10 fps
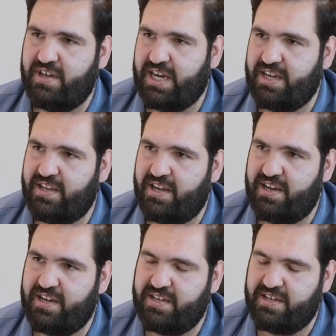
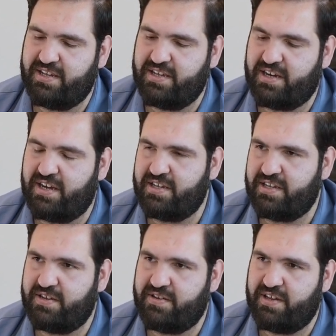another class
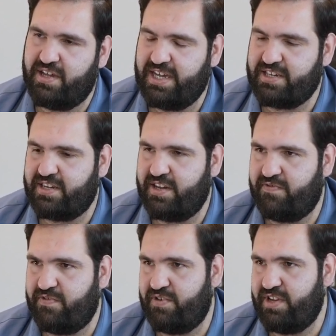exercise
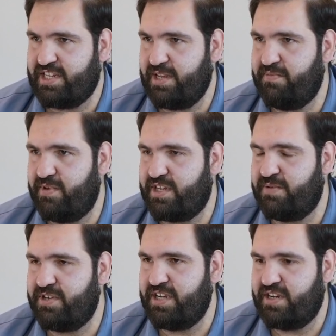for the same
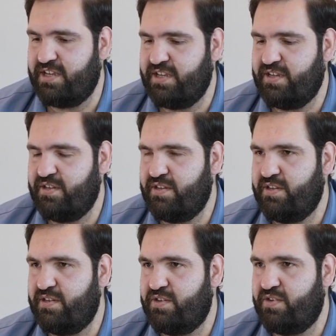subject.
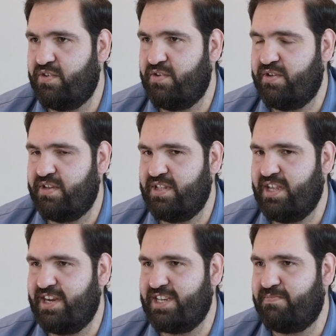So they
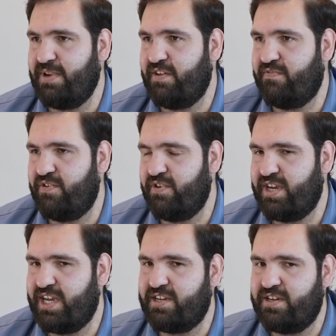are explaining for you
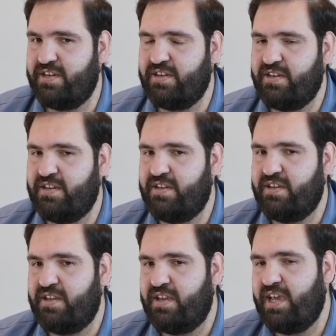that.
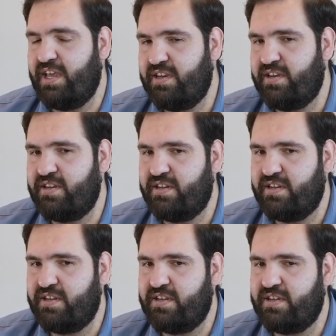And in
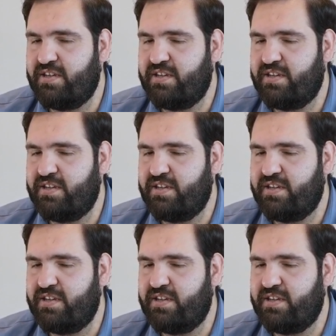the